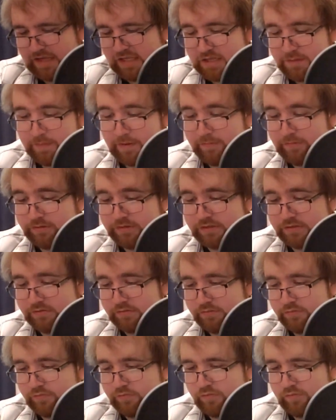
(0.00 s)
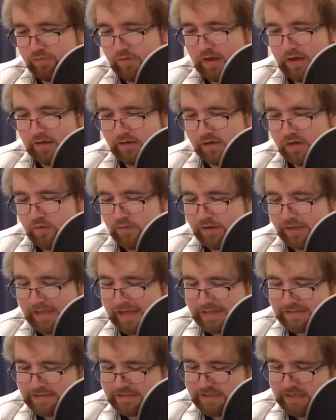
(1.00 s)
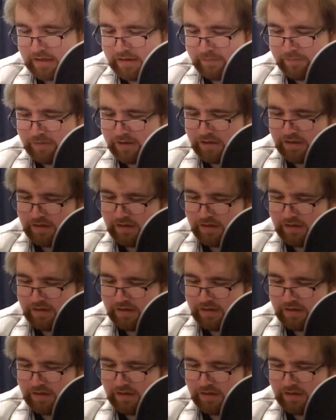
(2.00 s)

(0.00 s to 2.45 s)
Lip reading: people to, go against him.